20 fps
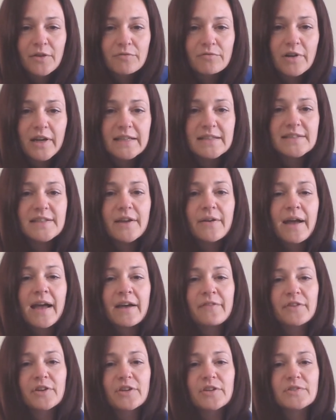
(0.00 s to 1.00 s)
Right, so
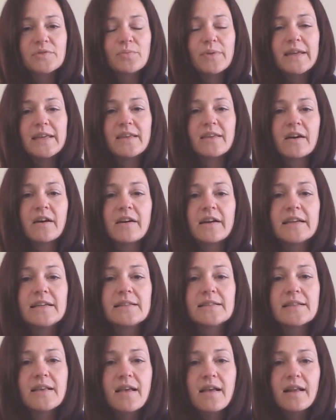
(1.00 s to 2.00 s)
have a good week,
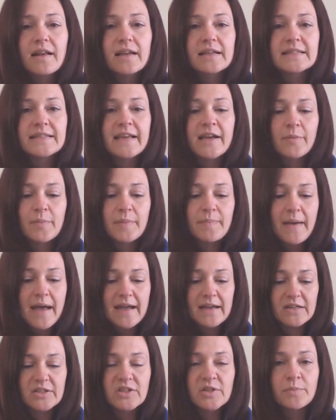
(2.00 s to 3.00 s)
guys. Like I say, I'll be
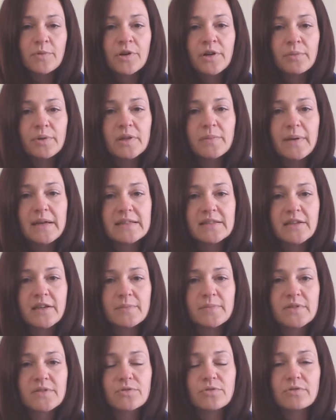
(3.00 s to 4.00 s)
back tomorrow with a
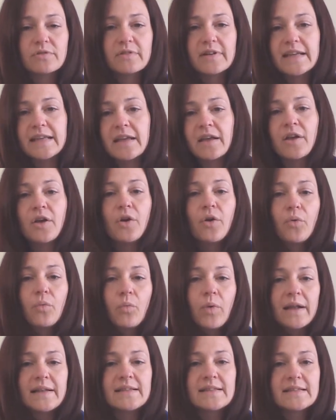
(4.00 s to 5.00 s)
bedtime story,
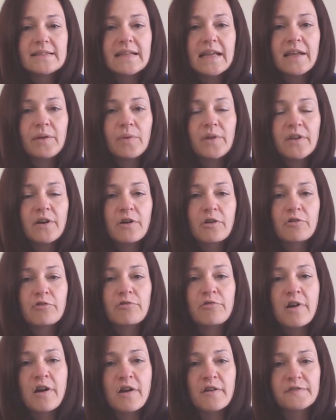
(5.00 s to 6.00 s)
Wednesday with our
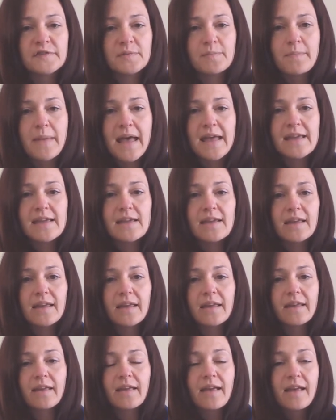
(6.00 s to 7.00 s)
craft make.
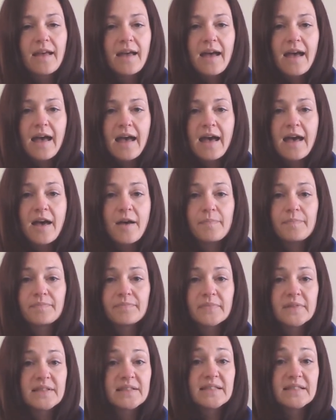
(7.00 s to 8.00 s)

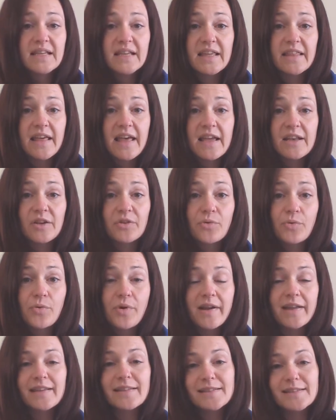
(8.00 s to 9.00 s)
See you then, all
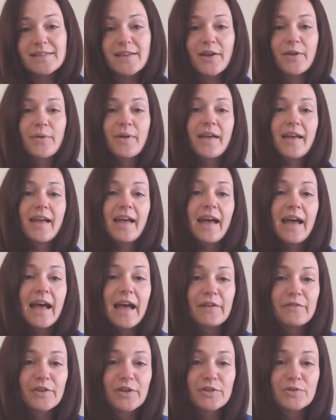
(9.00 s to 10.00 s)
right? So,
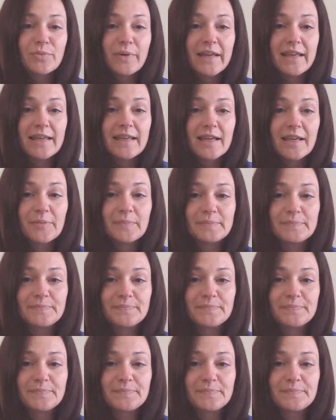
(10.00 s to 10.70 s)
have a good week.